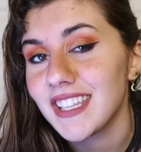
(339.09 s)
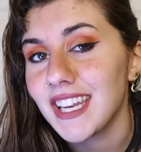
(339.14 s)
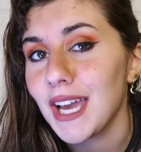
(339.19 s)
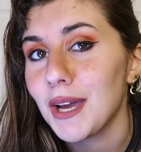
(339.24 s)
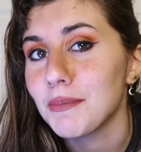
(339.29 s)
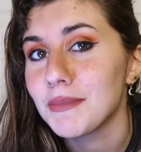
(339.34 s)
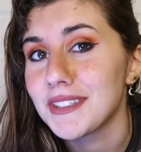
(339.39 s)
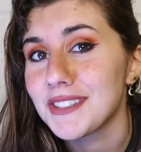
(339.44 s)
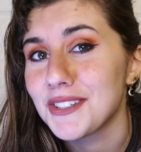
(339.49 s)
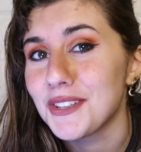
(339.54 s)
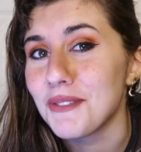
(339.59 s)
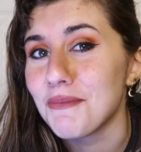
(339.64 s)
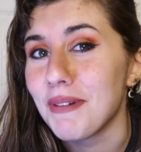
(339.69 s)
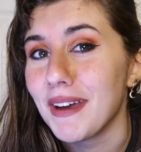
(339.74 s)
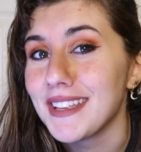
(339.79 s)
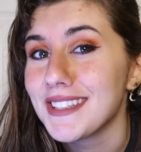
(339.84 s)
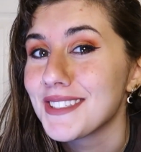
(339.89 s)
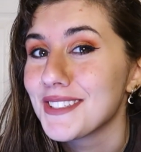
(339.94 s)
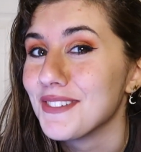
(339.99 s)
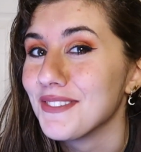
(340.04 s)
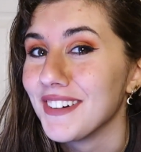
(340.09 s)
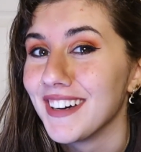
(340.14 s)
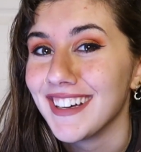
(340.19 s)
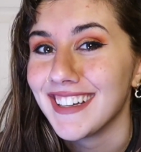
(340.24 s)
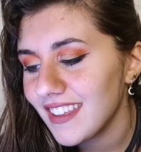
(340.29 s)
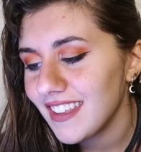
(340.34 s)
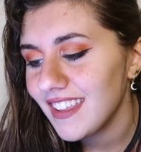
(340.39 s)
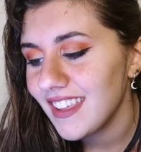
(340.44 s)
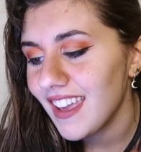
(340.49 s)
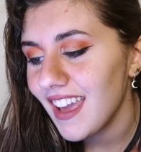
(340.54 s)
It happens to the best of
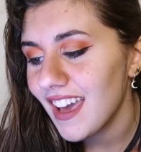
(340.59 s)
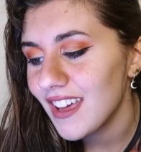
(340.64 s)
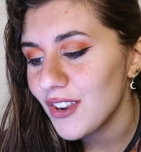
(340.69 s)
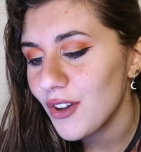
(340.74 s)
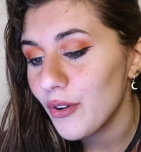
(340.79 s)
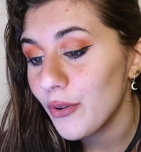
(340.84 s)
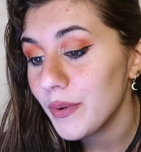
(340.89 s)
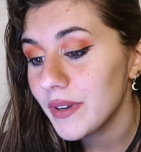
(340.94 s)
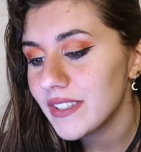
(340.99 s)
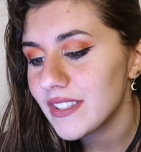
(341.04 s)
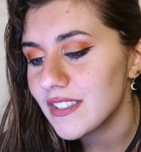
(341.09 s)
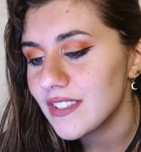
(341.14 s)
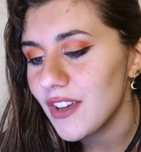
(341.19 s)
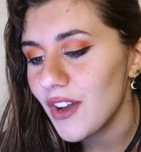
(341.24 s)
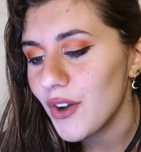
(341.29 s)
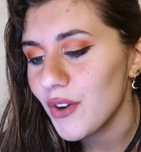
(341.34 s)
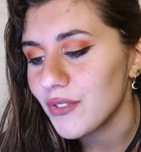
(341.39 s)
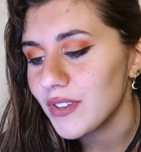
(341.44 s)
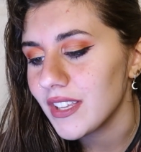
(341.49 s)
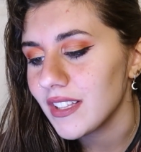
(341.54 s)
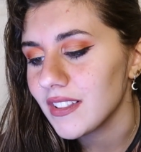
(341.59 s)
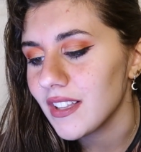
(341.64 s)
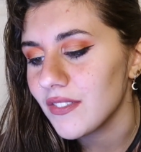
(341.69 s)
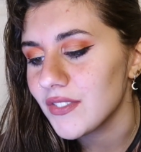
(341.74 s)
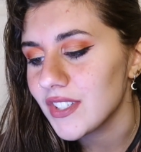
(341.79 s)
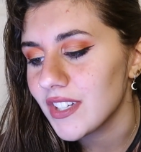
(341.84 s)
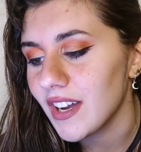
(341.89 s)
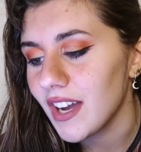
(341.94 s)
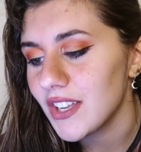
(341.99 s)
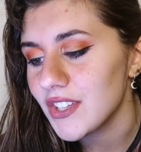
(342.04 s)
us. He had always known he
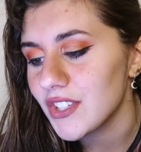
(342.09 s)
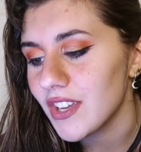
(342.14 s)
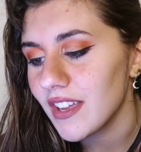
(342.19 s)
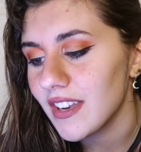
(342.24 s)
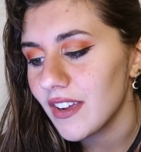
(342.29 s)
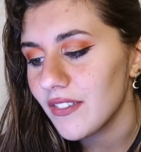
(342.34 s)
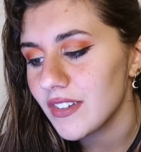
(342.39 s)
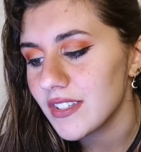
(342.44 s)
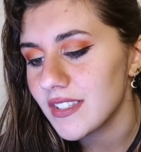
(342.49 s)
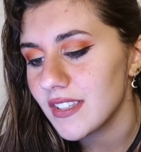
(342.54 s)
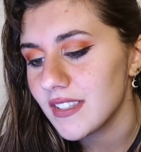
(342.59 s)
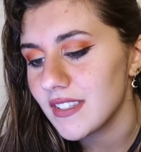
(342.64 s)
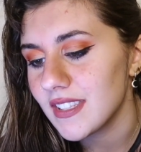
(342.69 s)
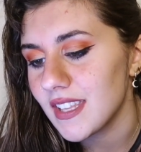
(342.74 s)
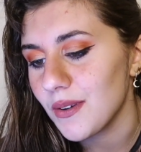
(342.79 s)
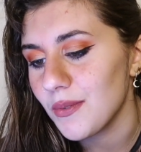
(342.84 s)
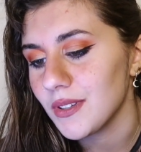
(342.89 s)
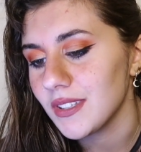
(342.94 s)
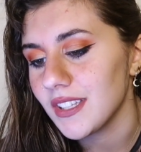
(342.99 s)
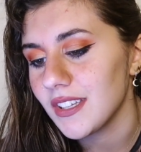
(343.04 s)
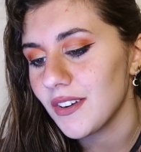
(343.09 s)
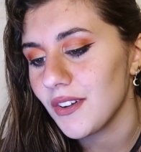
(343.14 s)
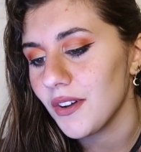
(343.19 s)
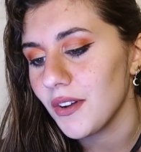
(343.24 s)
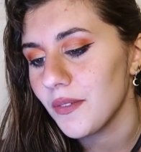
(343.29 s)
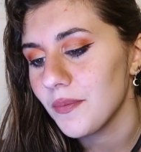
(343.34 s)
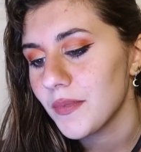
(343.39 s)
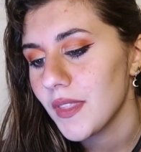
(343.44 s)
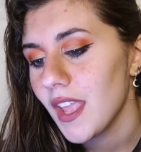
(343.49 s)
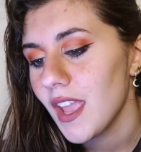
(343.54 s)
loved Kacchan ever since they were
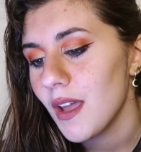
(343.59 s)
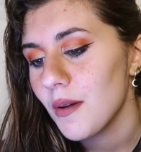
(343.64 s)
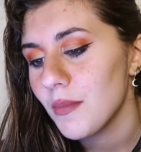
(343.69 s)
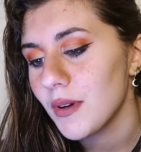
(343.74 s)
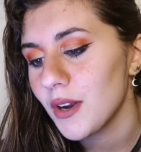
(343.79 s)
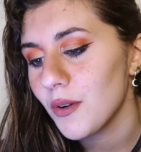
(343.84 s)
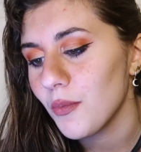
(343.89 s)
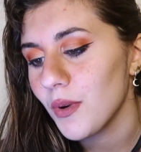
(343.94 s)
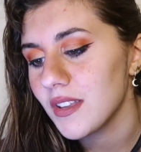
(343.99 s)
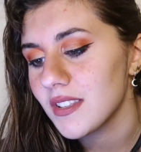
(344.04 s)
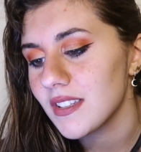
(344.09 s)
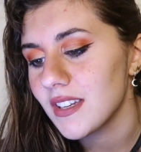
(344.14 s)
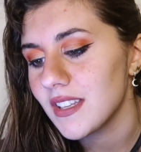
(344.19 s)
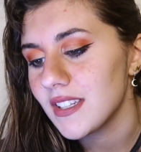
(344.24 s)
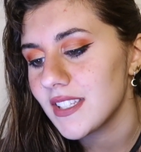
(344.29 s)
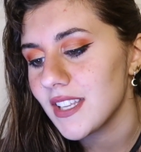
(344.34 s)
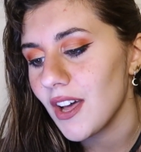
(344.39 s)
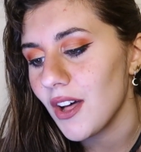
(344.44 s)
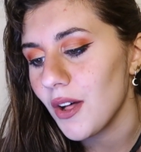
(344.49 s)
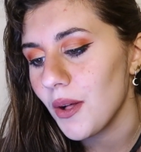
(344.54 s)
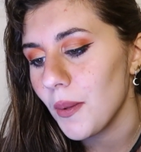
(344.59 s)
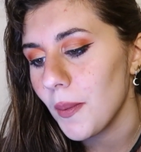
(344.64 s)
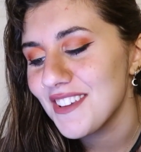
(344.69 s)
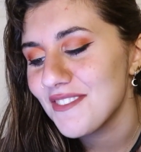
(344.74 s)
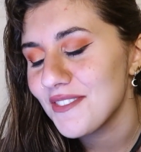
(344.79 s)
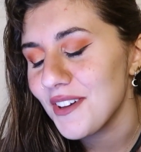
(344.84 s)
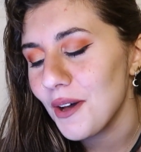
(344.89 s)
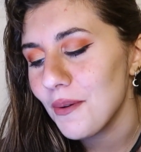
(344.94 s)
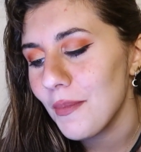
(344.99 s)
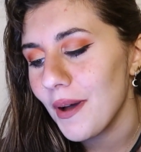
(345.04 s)
little, but it wasn't until he
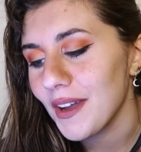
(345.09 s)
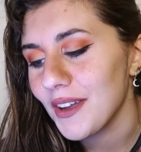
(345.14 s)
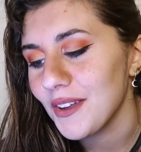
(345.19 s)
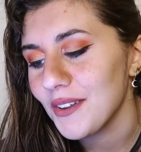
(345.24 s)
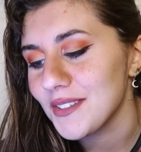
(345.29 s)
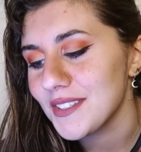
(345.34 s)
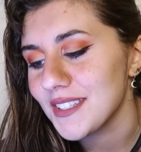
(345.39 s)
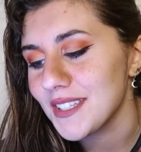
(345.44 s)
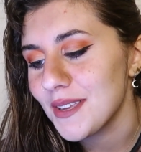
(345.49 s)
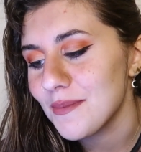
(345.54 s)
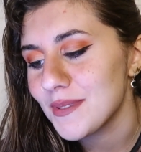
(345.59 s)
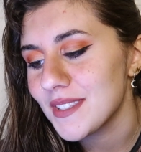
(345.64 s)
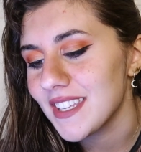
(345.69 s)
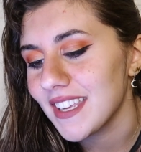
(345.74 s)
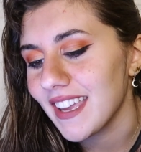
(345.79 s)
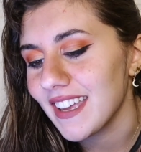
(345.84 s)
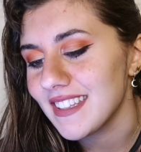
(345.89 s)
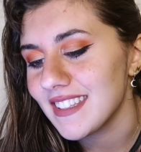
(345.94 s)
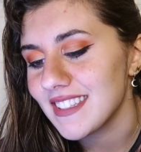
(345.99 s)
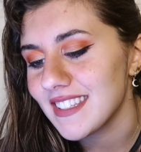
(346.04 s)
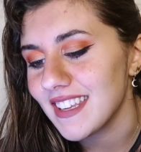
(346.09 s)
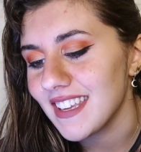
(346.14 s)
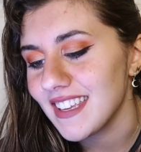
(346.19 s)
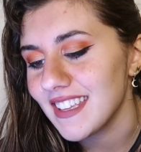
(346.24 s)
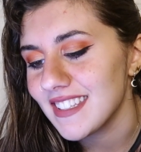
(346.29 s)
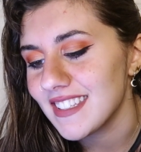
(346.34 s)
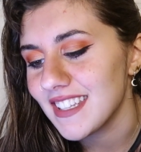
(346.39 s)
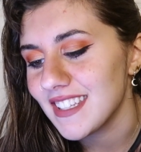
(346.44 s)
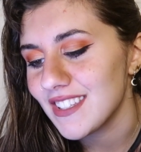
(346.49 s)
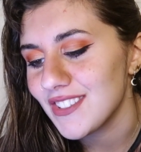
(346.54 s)
felt Bakugo's lips against
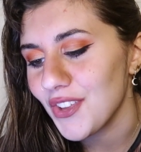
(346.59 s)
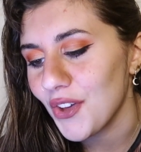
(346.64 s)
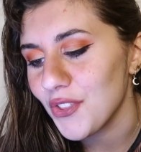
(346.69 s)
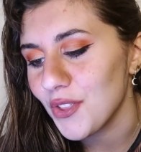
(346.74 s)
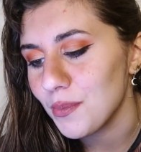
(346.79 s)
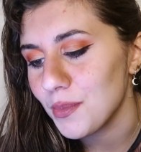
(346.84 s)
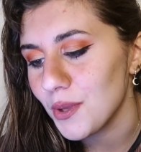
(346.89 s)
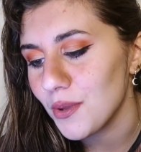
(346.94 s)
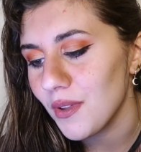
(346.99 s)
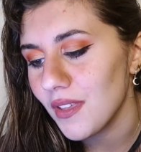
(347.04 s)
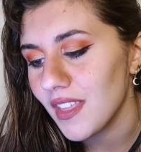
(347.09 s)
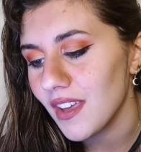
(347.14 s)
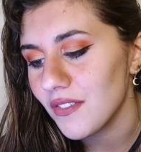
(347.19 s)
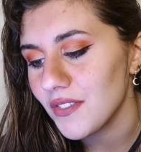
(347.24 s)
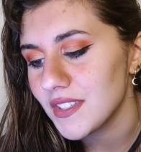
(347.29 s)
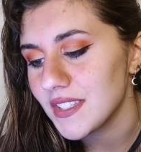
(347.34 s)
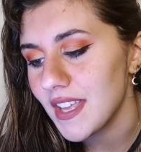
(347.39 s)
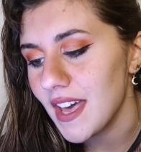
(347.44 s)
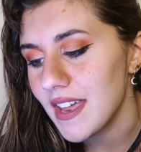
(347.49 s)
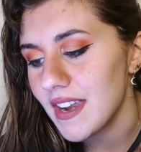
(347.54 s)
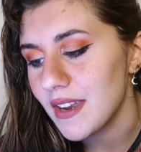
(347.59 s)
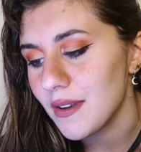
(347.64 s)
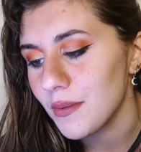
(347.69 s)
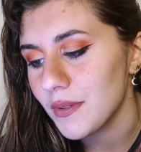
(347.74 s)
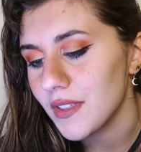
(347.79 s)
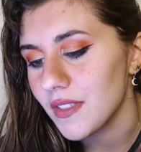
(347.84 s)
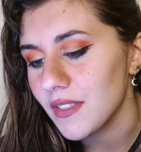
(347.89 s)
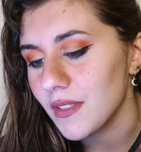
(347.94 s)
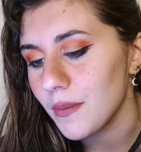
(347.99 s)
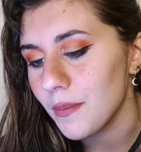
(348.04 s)
his and saw the beauty that resided
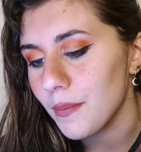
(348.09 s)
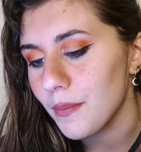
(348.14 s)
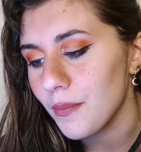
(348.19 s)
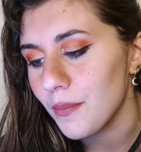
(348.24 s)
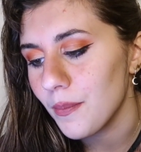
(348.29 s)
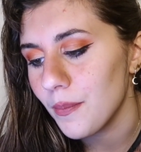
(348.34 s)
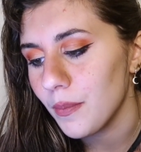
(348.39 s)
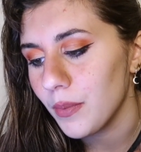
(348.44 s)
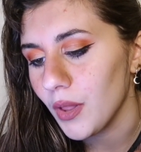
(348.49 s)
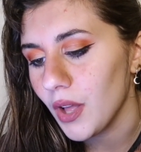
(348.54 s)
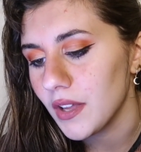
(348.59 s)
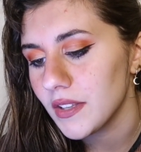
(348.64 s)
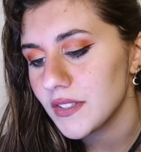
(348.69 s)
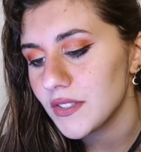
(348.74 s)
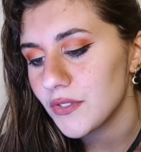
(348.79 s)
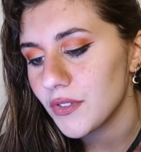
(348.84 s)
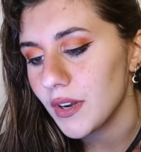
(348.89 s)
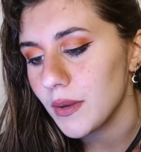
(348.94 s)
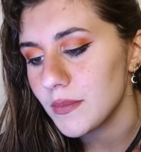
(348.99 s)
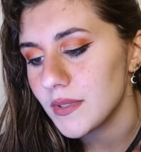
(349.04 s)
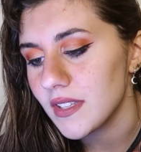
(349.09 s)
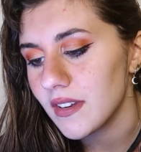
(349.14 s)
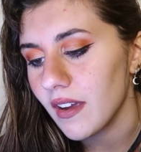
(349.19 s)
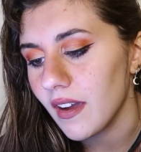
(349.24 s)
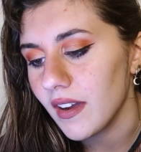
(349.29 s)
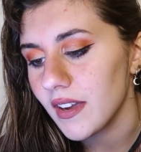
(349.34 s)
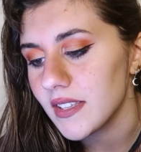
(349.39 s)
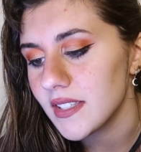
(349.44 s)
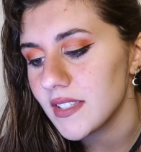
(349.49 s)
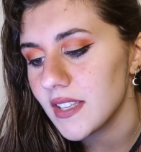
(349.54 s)
within the blonde's crimson
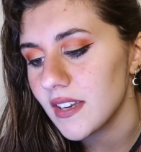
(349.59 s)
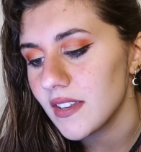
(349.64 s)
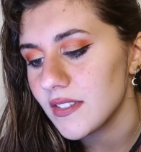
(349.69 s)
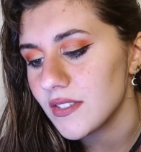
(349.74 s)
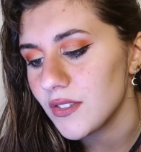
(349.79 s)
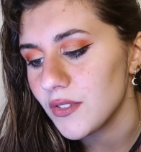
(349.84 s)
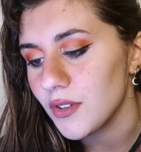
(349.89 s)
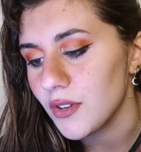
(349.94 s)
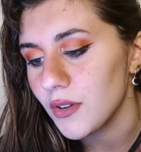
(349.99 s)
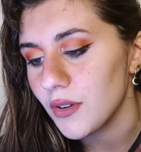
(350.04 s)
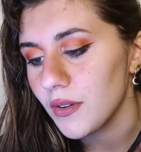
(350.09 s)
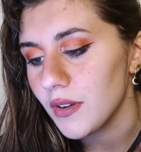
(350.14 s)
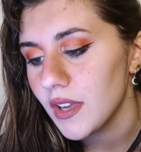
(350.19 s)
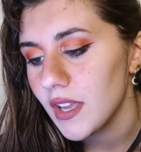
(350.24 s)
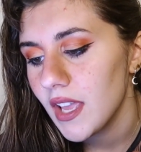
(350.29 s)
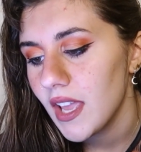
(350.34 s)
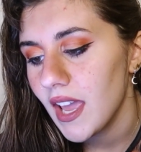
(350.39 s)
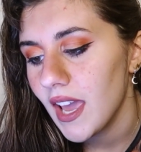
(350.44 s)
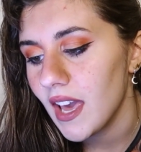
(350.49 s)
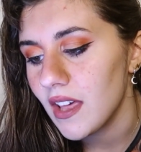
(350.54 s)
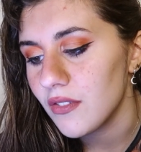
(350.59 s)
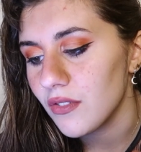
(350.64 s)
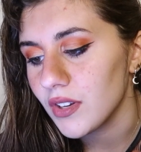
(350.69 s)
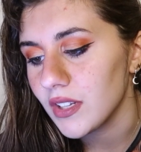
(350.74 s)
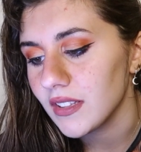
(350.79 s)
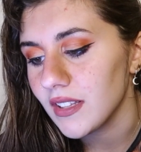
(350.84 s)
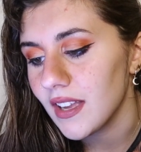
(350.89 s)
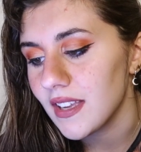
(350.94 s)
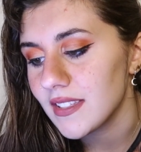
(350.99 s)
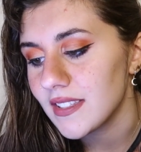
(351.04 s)
eyes that Izuku had
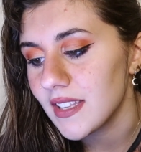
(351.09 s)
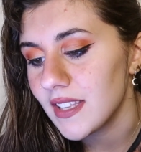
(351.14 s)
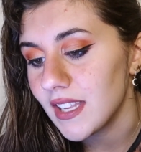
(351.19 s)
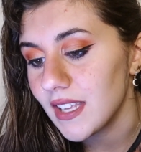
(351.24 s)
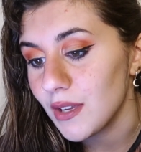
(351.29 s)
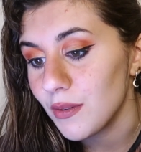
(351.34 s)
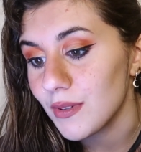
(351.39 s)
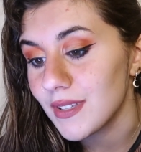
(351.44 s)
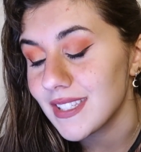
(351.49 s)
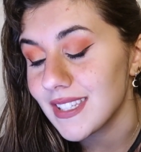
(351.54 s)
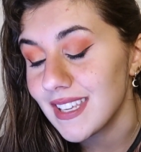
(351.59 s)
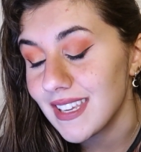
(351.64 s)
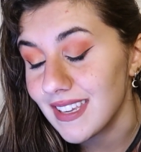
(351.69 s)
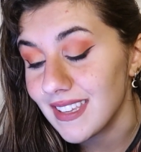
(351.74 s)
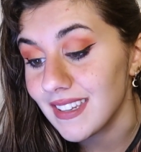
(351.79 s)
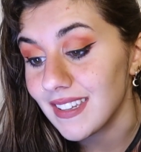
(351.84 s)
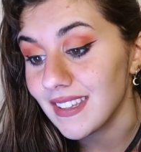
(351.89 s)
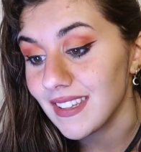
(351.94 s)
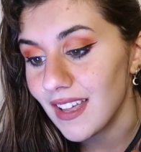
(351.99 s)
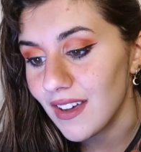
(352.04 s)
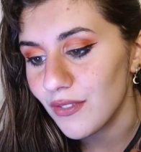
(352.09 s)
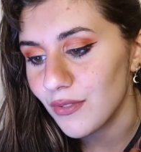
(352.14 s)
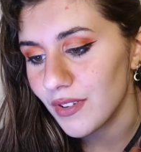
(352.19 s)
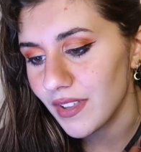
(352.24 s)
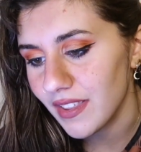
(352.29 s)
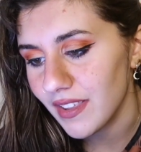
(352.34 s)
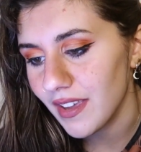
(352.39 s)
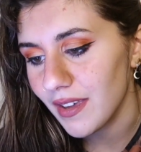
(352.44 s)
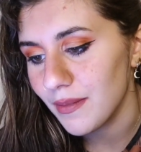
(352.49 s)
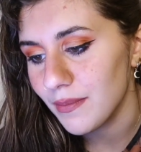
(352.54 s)
realized that he was in love
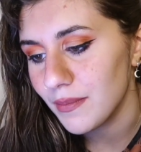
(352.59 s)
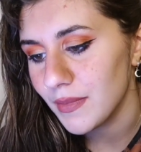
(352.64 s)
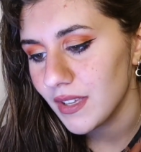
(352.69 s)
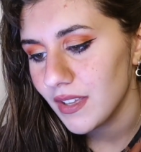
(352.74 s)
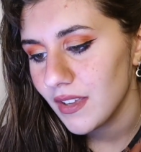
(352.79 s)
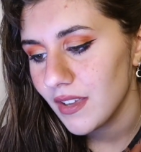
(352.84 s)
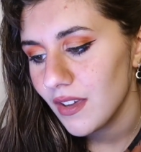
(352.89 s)
with him.